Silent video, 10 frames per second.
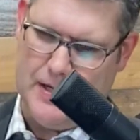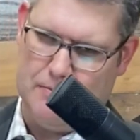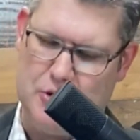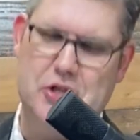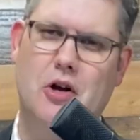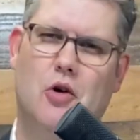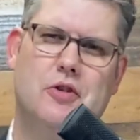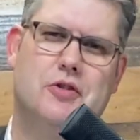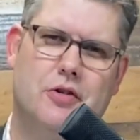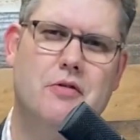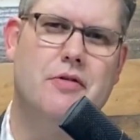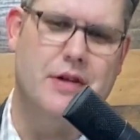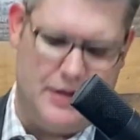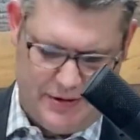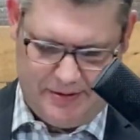But you know, the truth
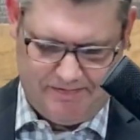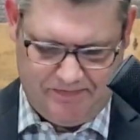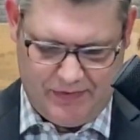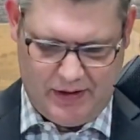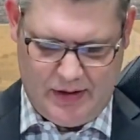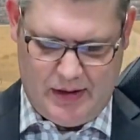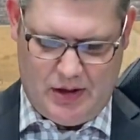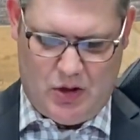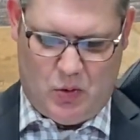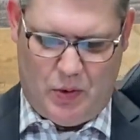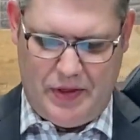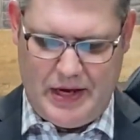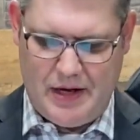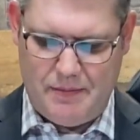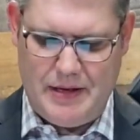is when
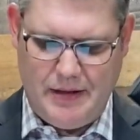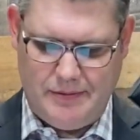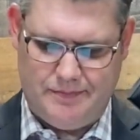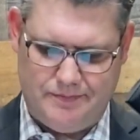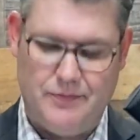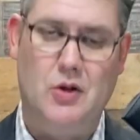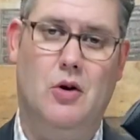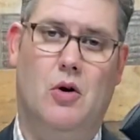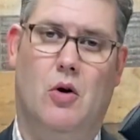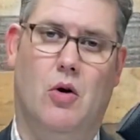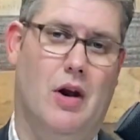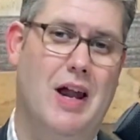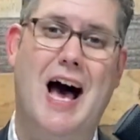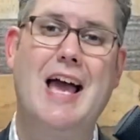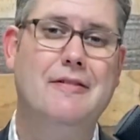the enemy or
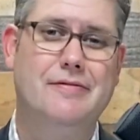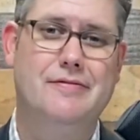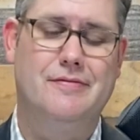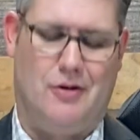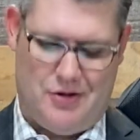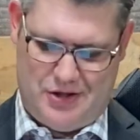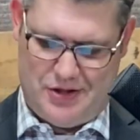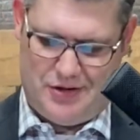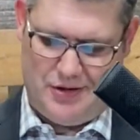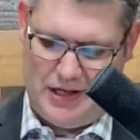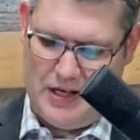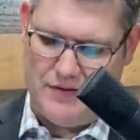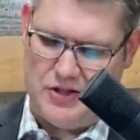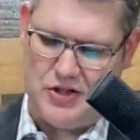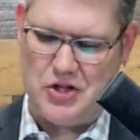life or just a
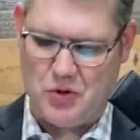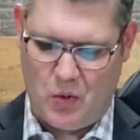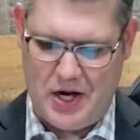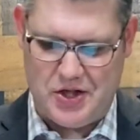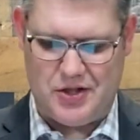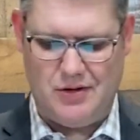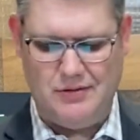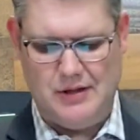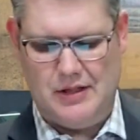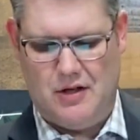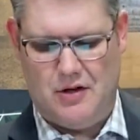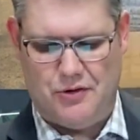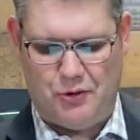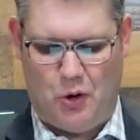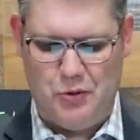given situation
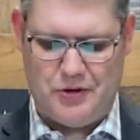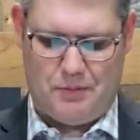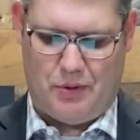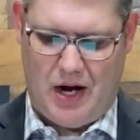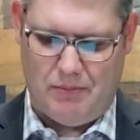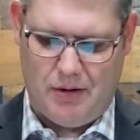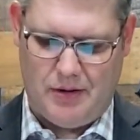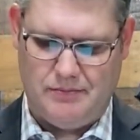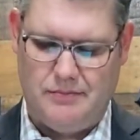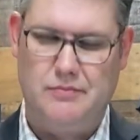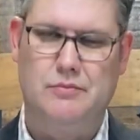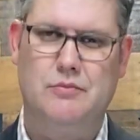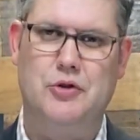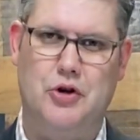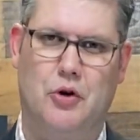throws a problem
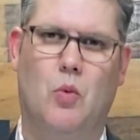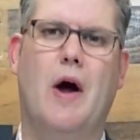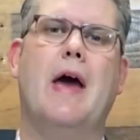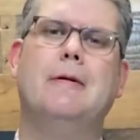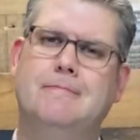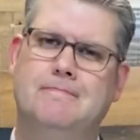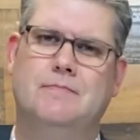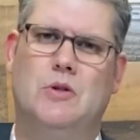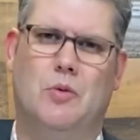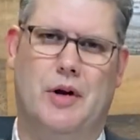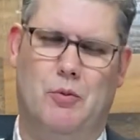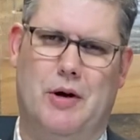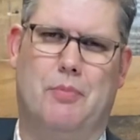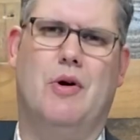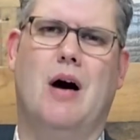your way, when, when
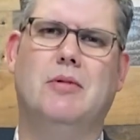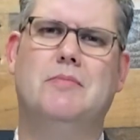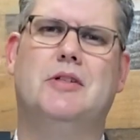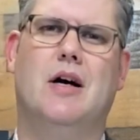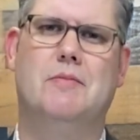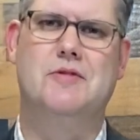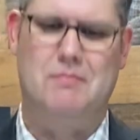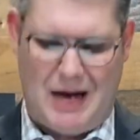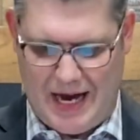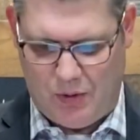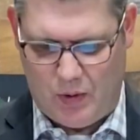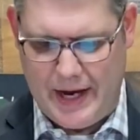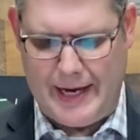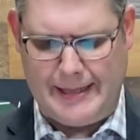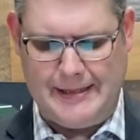a problem comes my
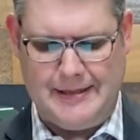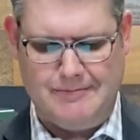way,